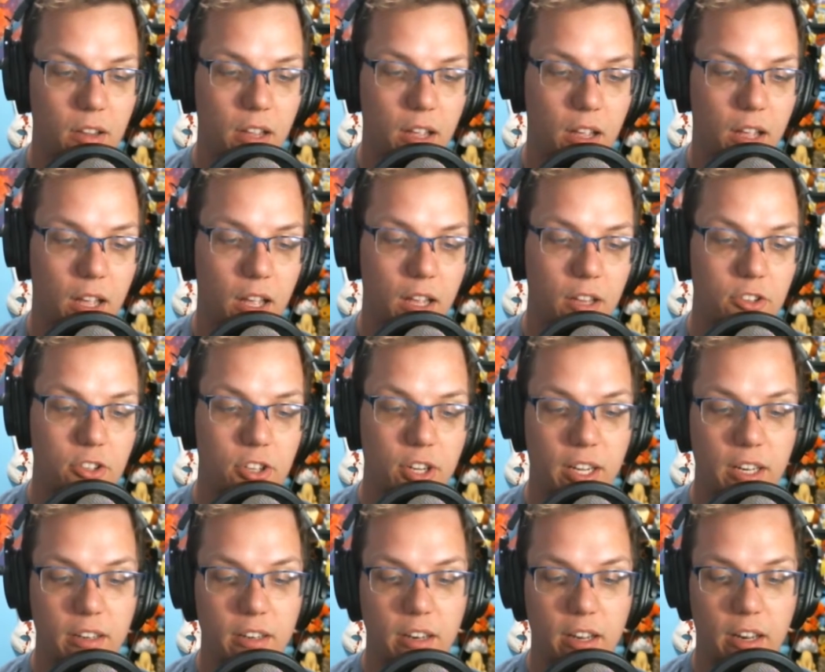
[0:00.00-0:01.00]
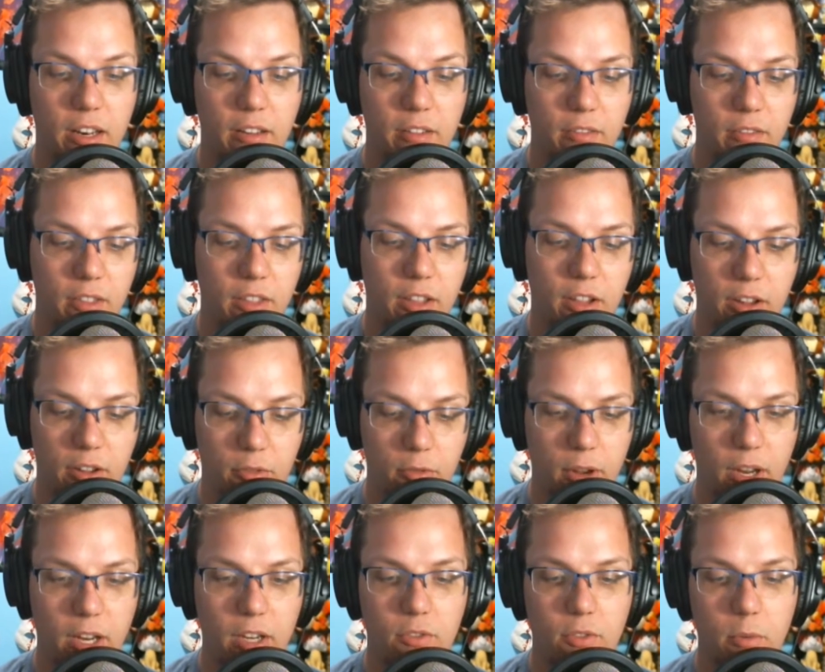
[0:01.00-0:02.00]
Uh, chicken, and they
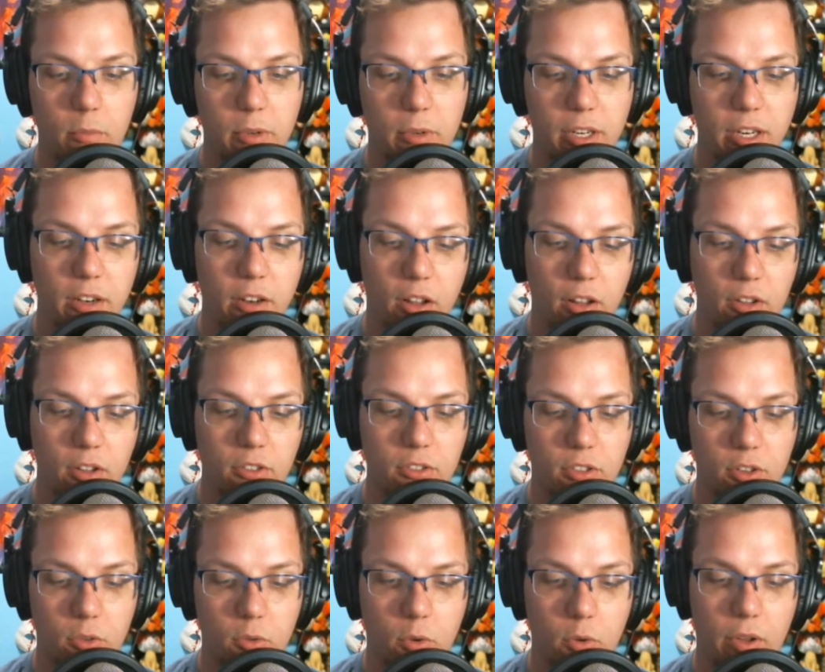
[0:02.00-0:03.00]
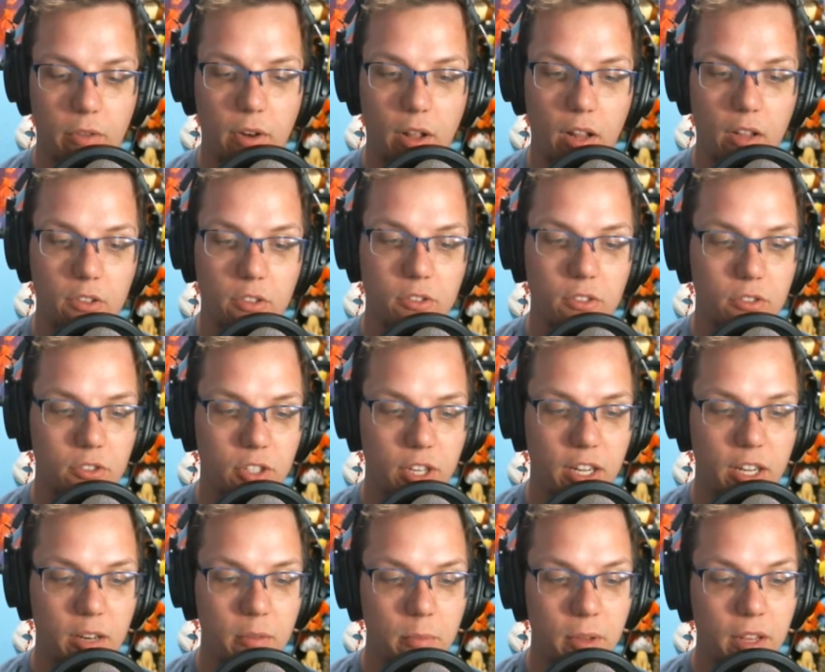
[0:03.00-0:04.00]
range from $10 to $12.
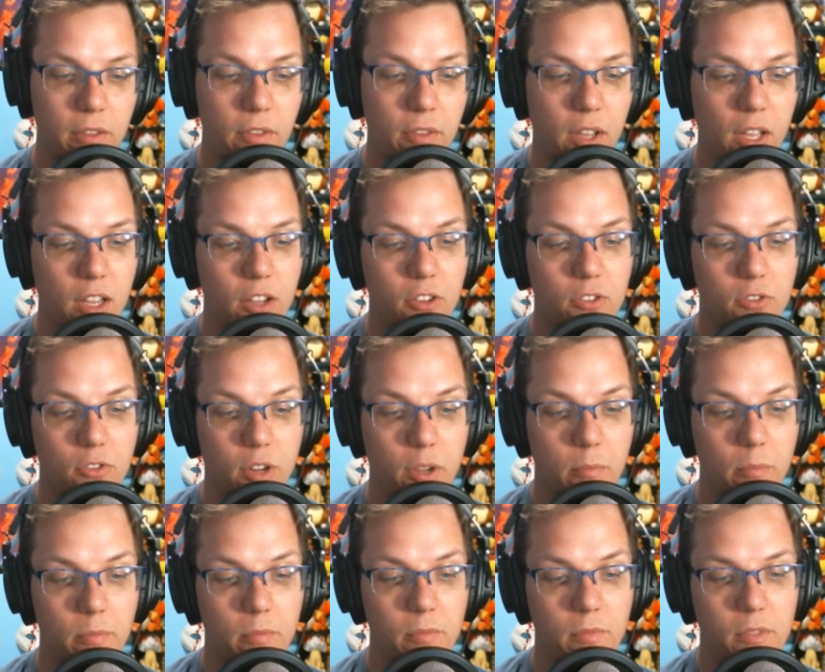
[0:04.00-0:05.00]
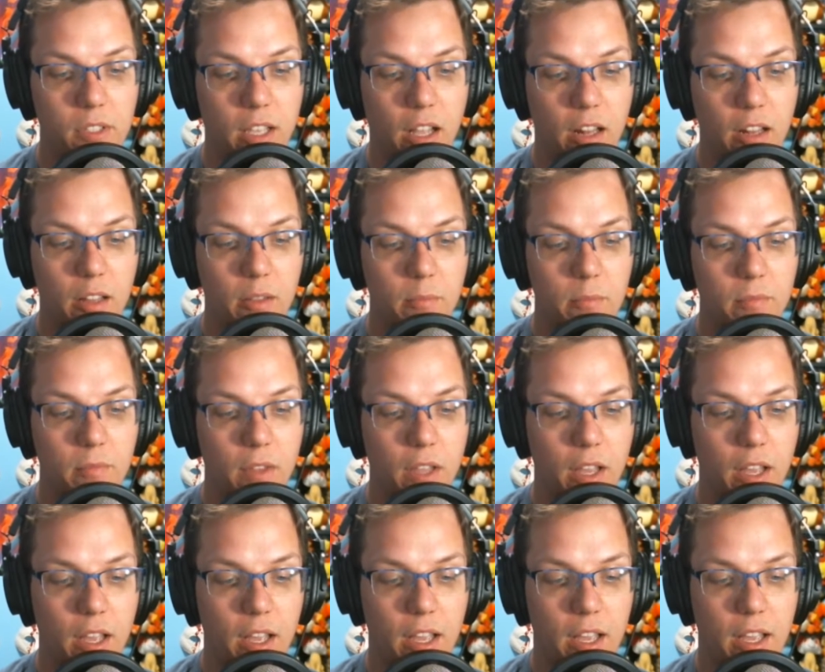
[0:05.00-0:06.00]
Chicken, beef, shrimp, scallop,
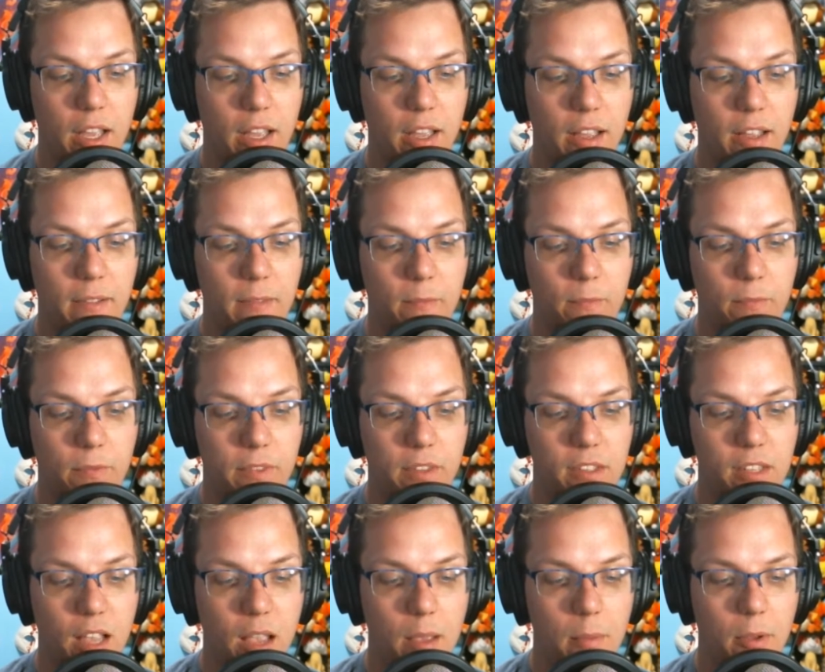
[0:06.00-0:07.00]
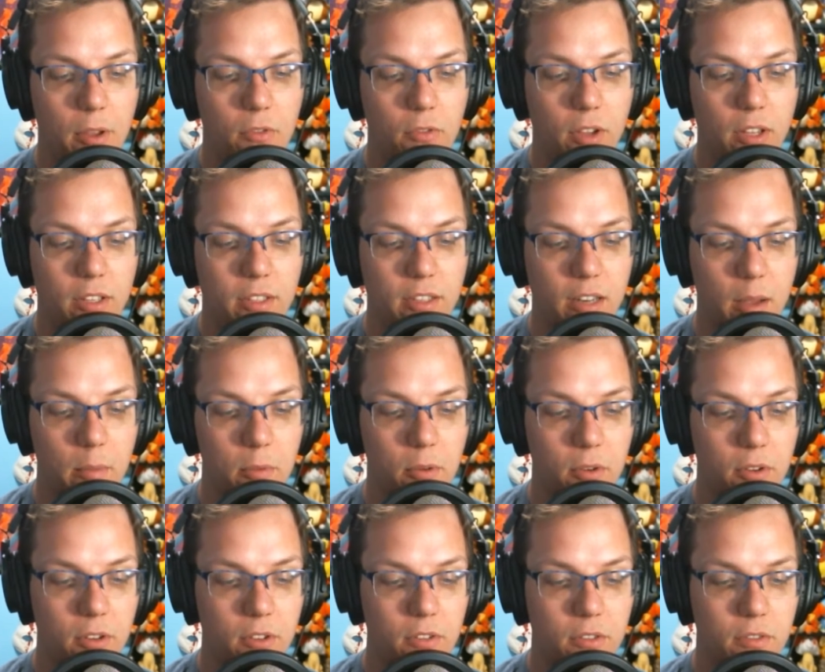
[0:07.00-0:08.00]
uh, salmon, red
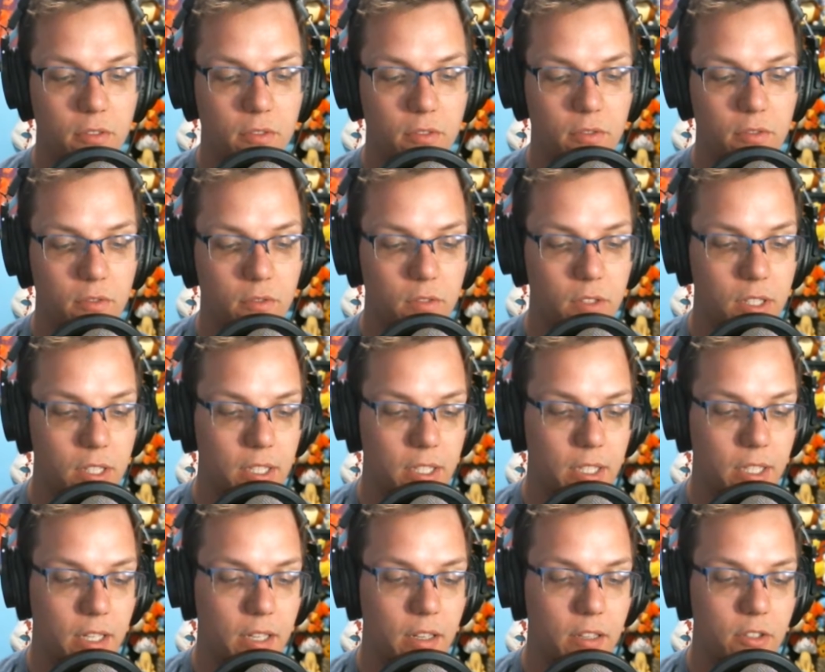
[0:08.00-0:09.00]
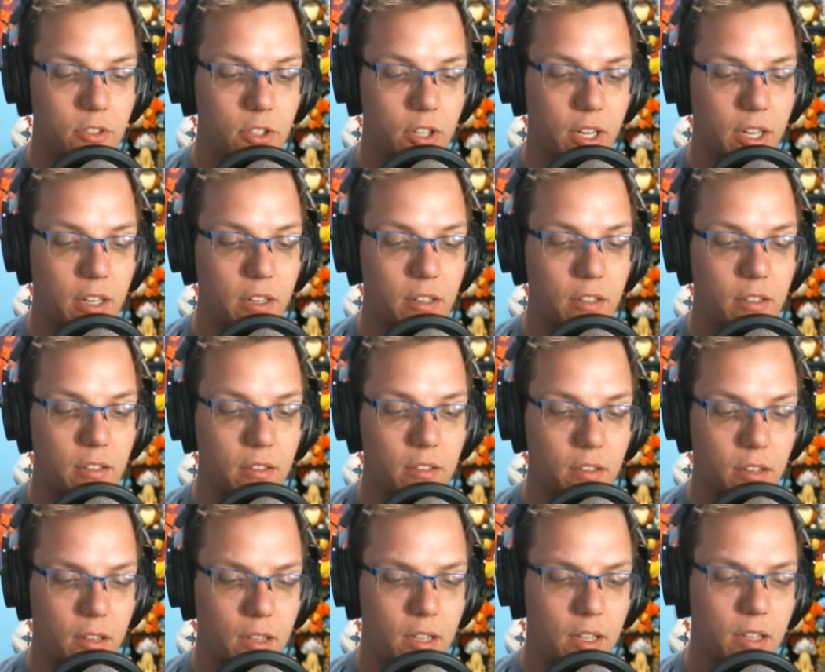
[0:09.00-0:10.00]
snapper, uh, chicken
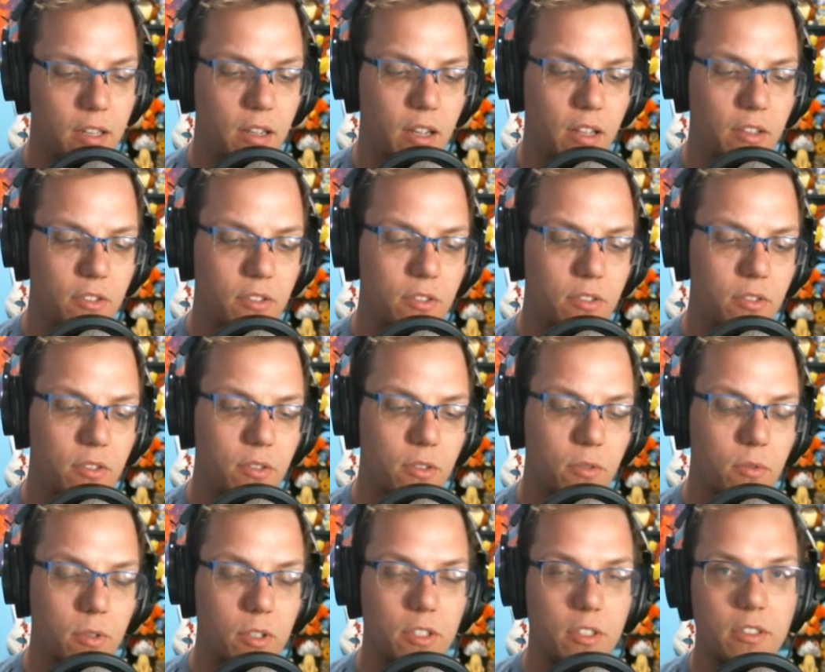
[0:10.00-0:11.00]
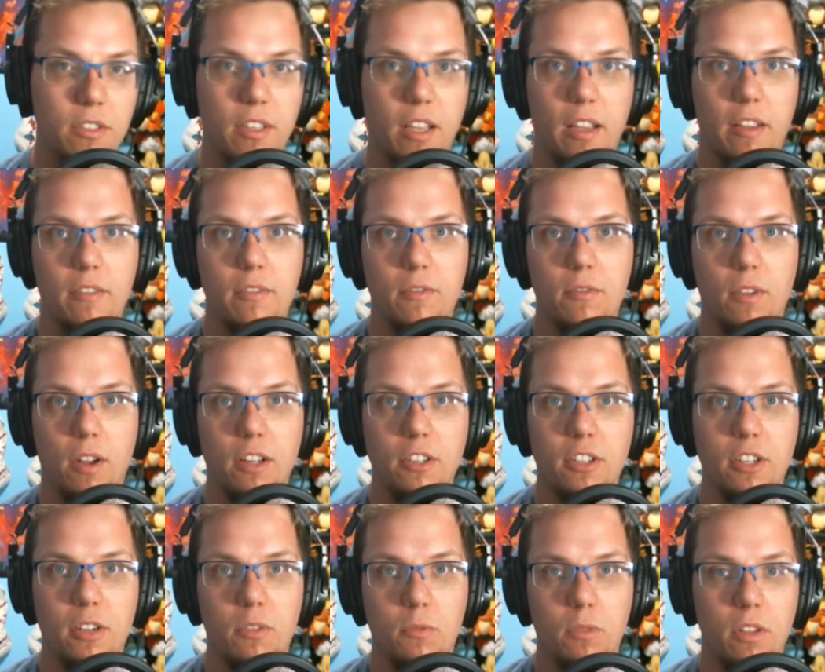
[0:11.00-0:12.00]
katsu, which is like fried
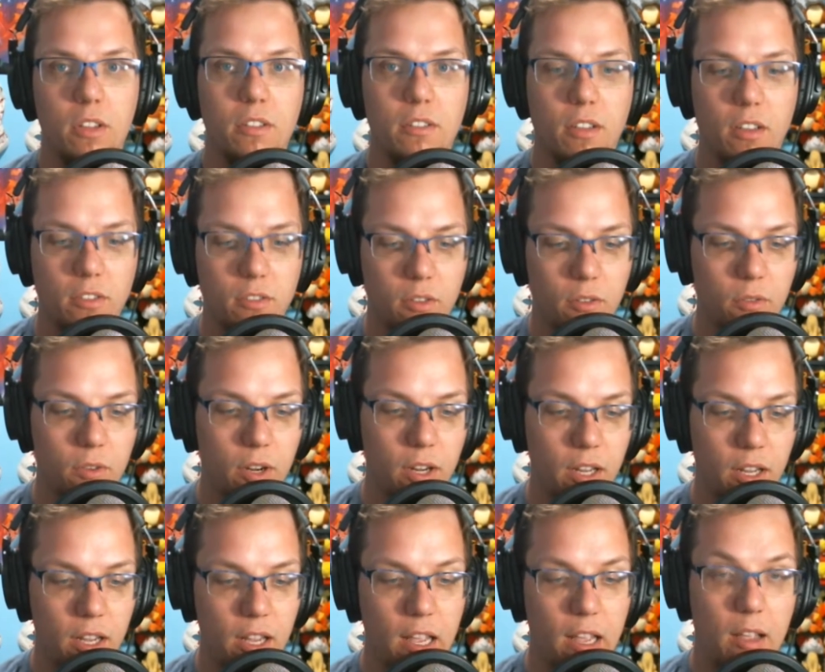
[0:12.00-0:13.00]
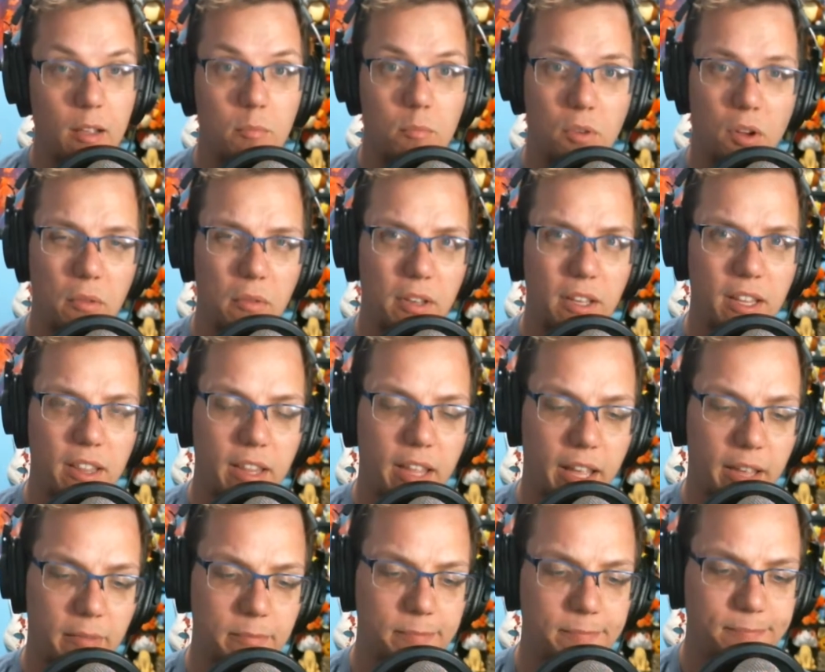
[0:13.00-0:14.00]
chicken with a sauce over it. Probably get
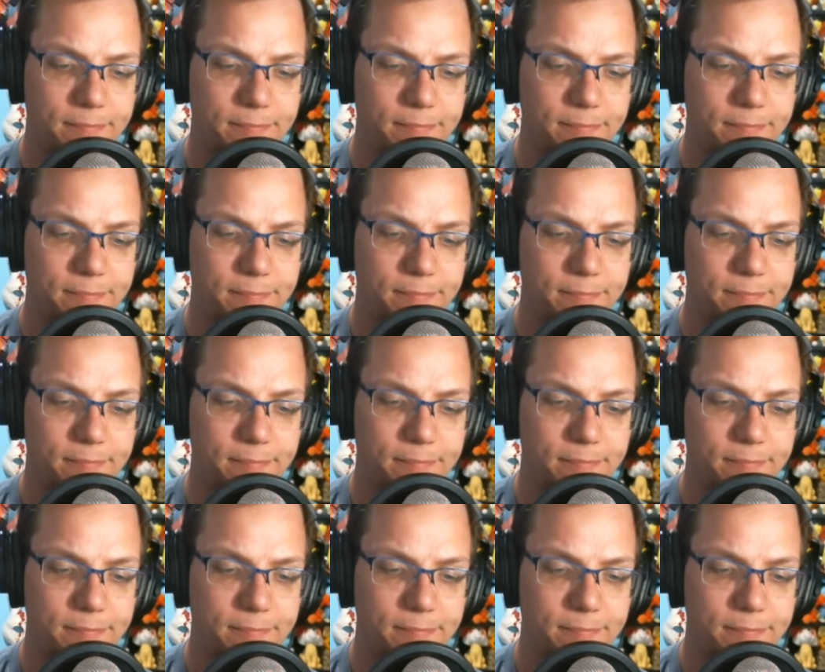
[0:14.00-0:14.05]
that.